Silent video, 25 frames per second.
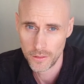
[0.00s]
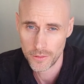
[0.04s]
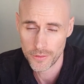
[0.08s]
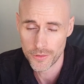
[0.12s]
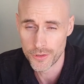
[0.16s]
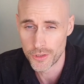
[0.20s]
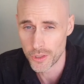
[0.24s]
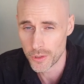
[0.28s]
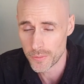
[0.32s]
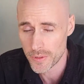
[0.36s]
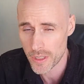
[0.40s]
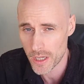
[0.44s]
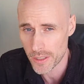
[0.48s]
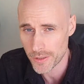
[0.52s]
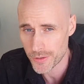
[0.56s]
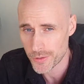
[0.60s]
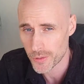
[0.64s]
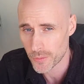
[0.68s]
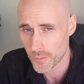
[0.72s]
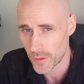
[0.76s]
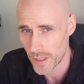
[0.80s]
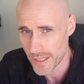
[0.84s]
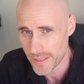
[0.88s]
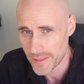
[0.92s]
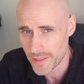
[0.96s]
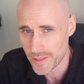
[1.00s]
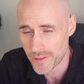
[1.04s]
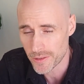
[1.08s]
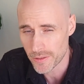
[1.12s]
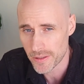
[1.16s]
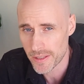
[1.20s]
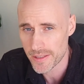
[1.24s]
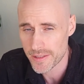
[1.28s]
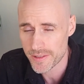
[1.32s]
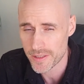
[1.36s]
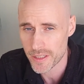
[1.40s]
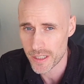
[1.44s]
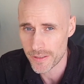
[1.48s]
Do not try to do
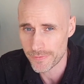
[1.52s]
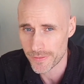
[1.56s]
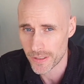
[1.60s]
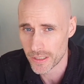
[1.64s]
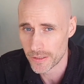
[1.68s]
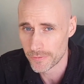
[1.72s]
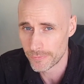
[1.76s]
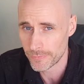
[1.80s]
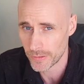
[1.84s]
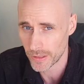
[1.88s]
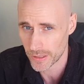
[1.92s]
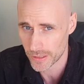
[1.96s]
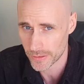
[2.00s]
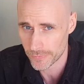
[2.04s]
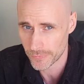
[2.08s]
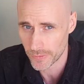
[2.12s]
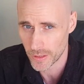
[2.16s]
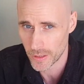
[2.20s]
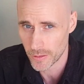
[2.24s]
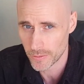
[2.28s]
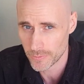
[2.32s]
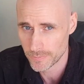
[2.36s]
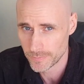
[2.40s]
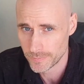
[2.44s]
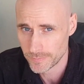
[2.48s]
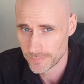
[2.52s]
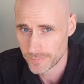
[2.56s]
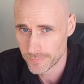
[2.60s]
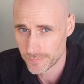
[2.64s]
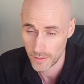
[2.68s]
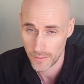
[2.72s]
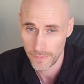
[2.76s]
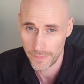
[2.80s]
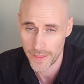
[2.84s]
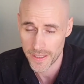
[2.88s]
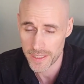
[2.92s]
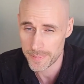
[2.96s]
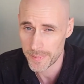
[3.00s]
this stuff in Flutterflow.
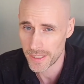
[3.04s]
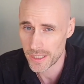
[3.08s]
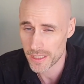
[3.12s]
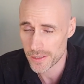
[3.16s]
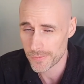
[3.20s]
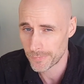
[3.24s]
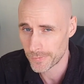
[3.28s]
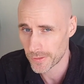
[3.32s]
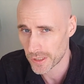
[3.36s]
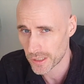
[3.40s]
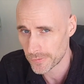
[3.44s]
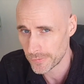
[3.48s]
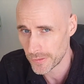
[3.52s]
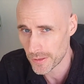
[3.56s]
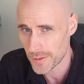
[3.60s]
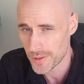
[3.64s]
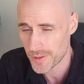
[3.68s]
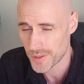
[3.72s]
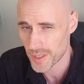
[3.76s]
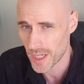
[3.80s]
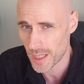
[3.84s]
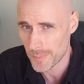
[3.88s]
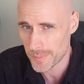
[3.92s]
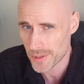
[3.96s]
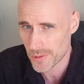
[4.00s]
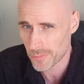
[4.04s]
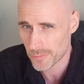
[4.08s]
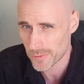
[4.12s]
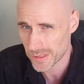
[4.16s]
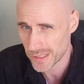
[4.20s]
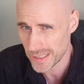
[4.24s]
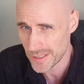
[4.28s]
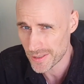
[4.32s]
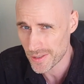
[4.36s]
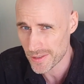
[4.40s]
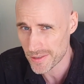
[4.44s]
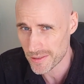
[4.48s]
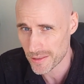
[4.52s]
That's because Flutterflow's job is
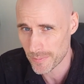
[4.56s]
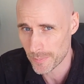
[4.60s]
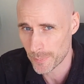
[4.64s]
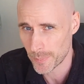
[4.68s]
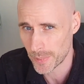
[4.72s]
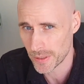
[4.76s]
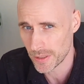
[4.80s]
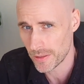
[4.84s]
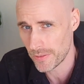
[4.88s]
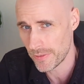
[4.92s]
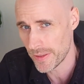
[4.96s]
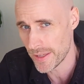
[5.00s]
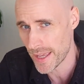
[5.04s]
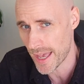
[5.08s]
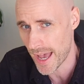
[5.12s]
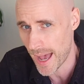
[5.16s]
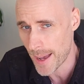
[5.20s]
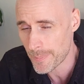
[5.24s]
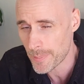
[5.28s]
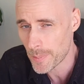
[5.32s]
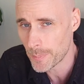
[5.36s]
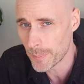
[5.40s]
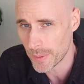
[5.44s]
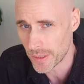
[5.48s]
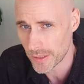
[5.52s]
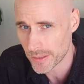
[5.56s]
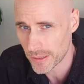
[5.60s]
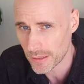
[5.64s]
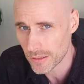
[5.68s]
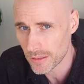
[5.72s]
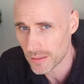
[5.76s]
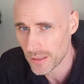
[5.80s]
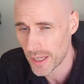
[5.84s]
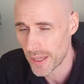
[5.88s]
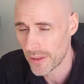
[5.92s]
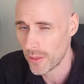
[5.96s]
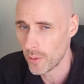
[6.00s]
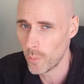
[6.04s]
really just to build the app
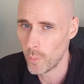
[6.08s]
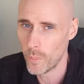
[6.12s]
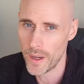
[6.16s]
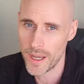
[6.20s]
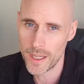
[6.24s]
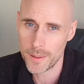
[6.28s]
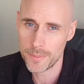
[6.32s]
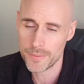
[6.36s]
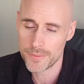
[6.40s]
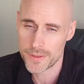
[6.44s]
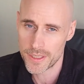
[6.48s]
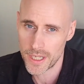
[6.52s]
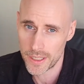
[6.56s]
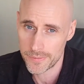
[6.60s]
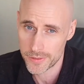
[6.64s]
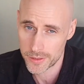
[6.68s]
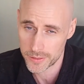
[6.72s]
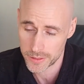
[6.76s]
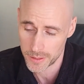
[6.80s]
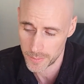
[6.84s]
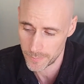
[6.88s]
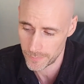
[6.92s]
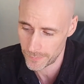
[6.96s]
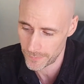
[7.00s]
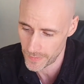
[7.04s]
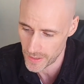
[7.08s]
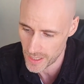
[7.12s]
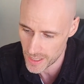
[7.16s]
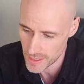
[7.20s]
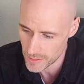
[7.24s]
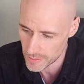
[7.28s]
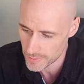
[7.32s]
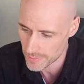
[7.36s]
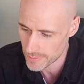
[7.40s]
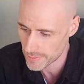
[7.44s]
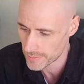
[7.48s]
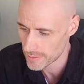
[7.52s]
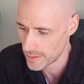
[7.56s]
bundle and the web JavaScript
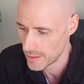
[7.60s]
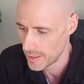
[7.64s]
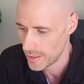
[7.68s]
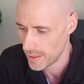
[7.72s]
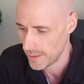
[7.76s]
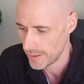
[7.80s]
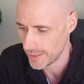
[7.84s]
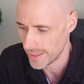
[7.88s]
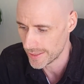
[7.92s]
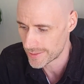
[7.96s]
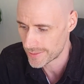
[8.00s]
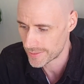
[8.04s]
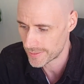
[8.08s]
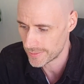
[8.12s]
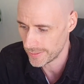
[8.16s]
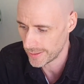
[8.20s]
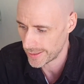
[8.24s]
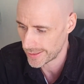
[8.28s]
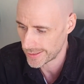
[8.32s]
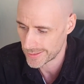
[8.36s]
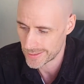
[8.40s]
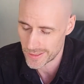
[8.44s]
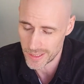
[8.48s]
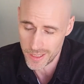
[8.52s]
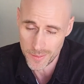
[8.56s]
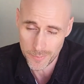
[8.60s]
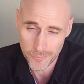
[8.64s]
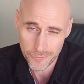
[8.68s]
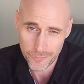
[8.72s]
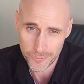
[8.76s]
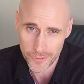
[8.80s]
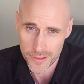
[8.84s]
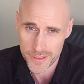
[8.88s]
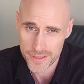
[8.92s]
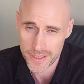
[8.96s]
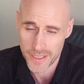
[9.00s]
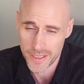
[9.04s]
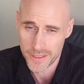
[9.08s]
files. It's like a dumb
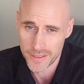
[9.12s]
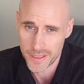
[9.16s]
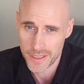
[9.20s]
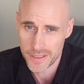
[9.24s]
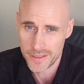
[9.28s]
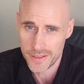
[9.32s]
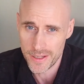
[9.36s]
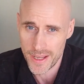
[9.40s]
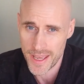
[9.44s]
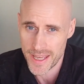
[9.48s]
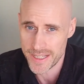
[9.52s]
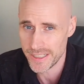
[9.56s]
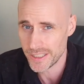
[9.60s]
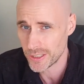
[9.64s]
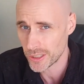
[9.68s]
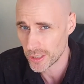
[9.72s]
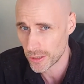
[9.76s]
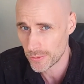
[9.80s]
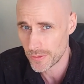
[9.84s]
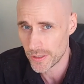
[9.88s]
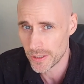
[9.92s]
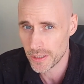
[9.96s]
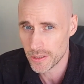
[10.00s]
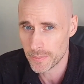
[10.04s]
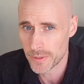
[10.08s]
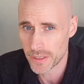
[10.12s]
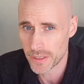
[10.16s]
front end, and any code that you